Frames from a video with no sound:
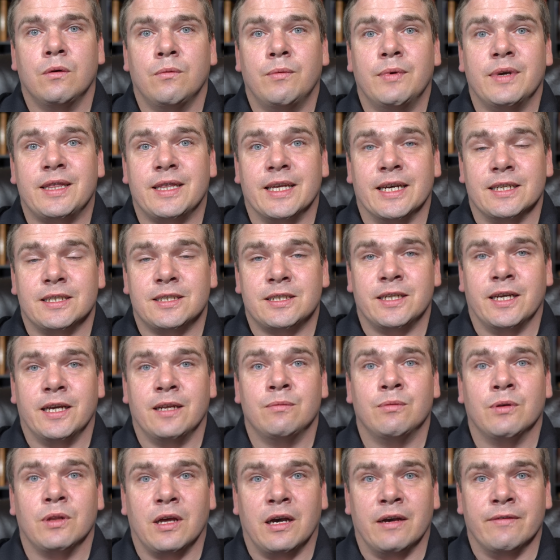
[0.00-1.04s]
With that
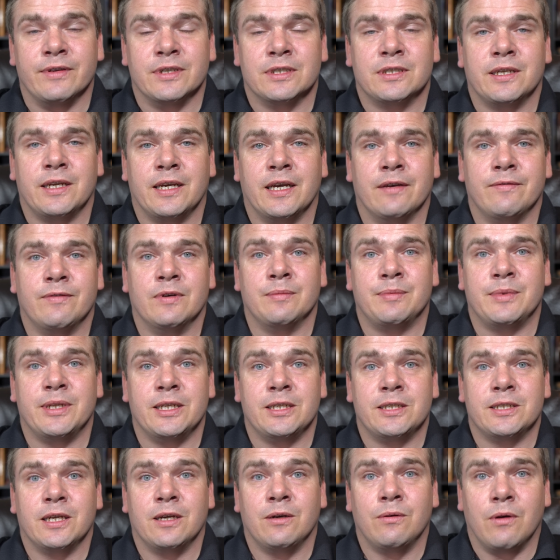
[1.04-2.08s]
said, we'll obviously have
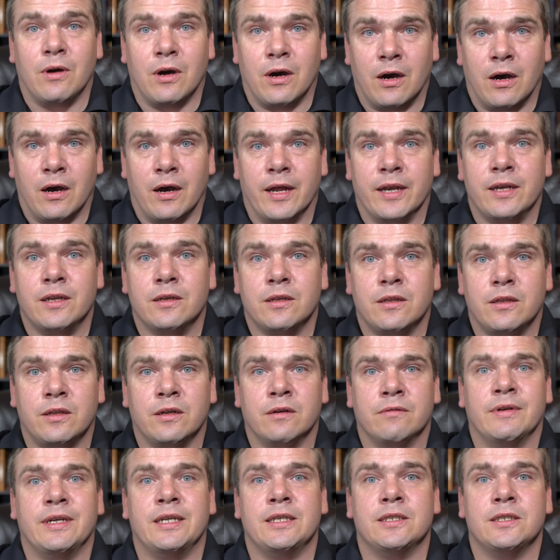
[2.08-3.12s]
updates out on
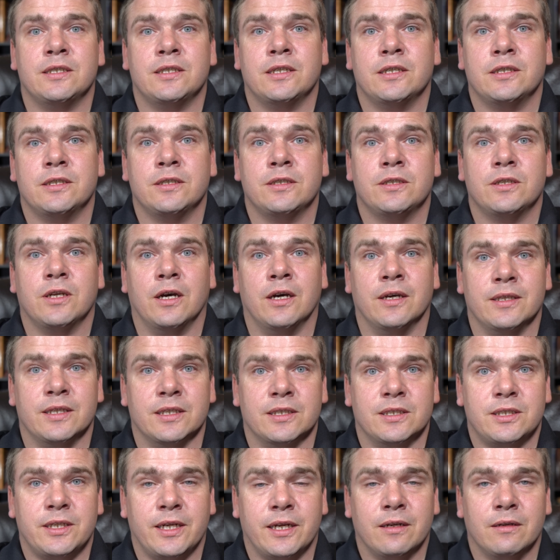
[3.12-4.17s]
their rate decisions on
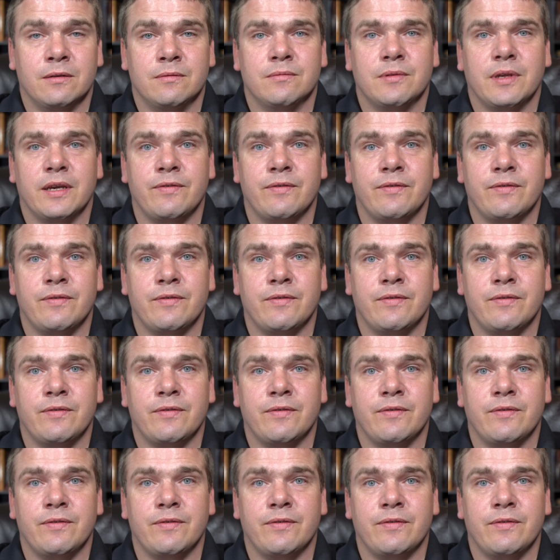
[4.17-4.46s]
this channel.